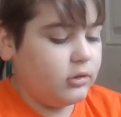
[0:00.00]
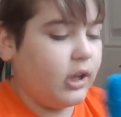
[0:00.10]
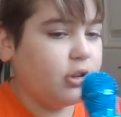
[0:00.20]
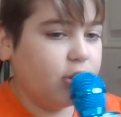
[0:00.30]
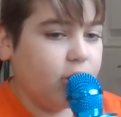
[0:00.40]

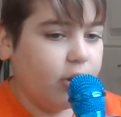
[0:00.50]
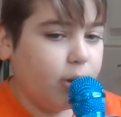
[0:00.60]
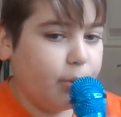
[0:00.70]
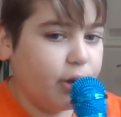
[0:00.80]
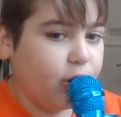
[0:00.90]
Actually, no, in
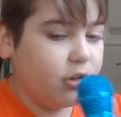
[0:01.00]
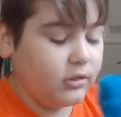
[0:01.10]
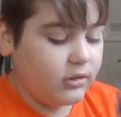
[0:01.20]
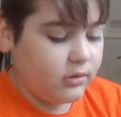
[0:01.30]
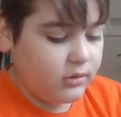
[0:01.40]
the
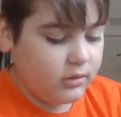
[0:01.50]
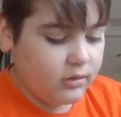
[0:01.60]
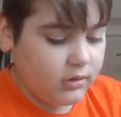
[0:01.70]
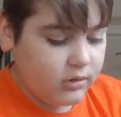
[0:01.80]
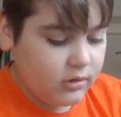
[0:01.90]
middle.
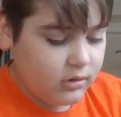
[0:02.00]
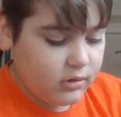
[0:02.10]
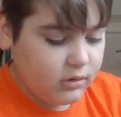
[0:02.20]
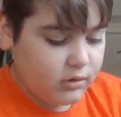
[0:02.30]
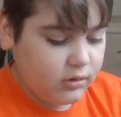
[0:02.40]

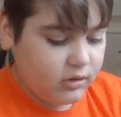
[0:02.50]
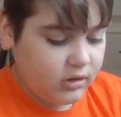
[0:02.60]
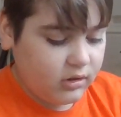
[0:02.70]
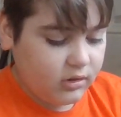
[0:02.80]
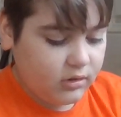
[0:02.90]

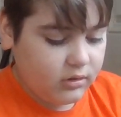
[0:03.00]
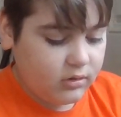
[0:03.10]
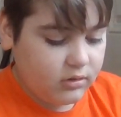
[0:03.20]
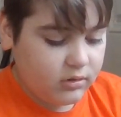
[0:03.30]
Okay, so